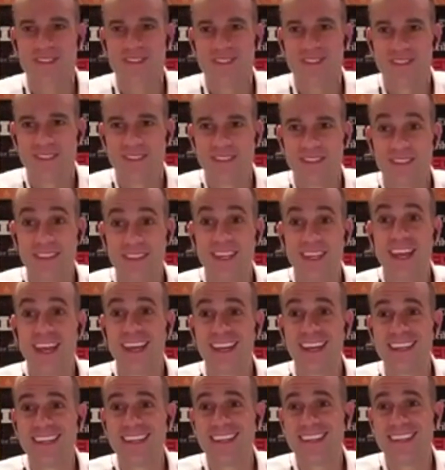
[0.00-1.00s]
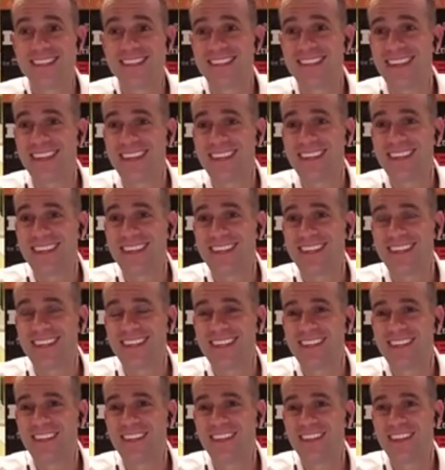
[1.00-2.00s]
Yeah, it is. And
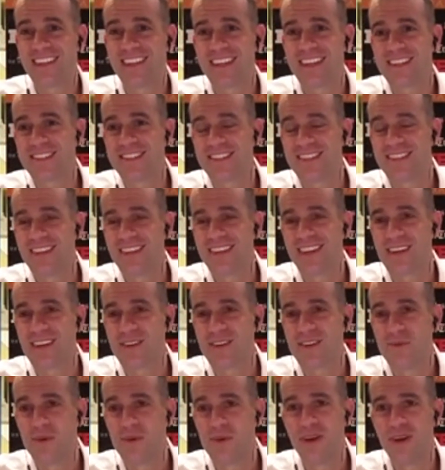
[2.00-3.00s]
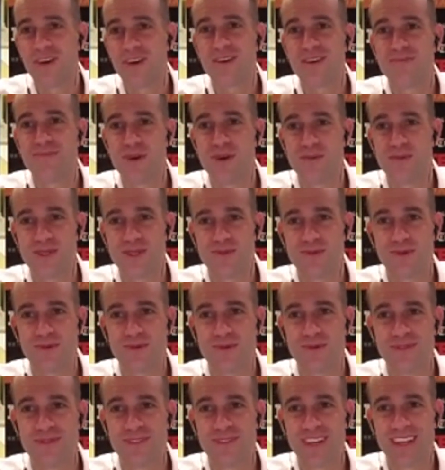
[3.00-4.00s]
the thing is, we all have moments where we
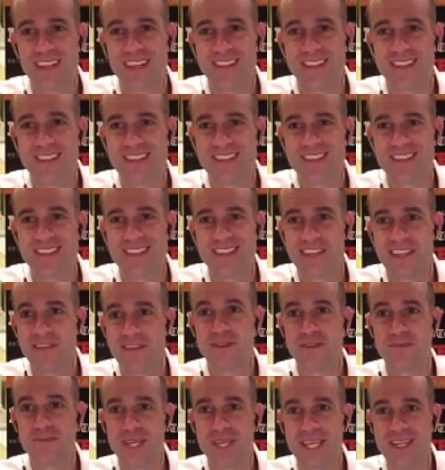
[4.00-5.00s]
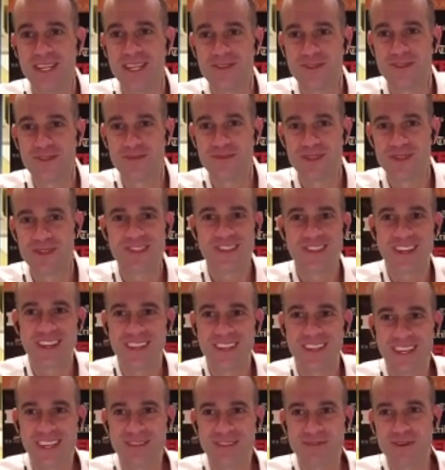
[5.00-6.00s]
forget this. Even me, who's been studying
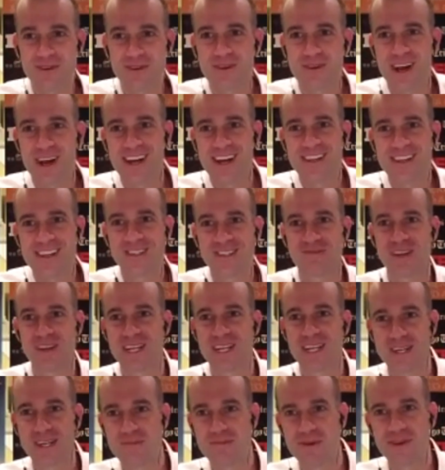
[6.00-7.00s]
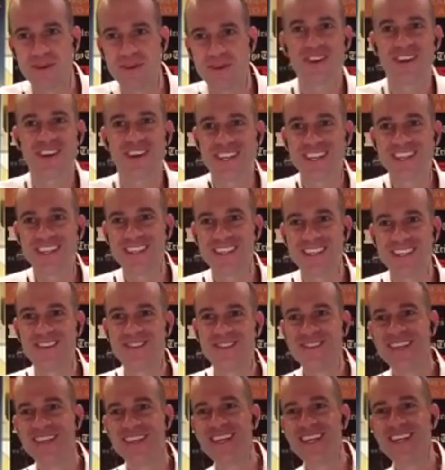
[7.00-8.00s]
it for a while and writing a book on it,
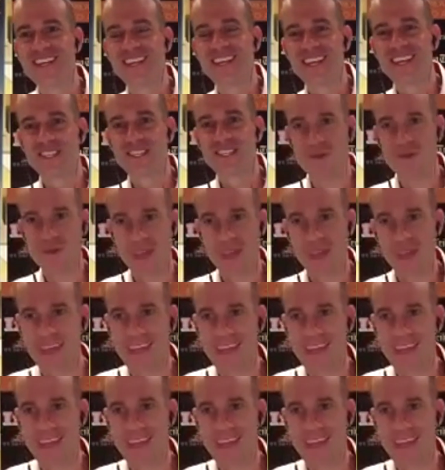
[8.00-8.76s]
it's okay.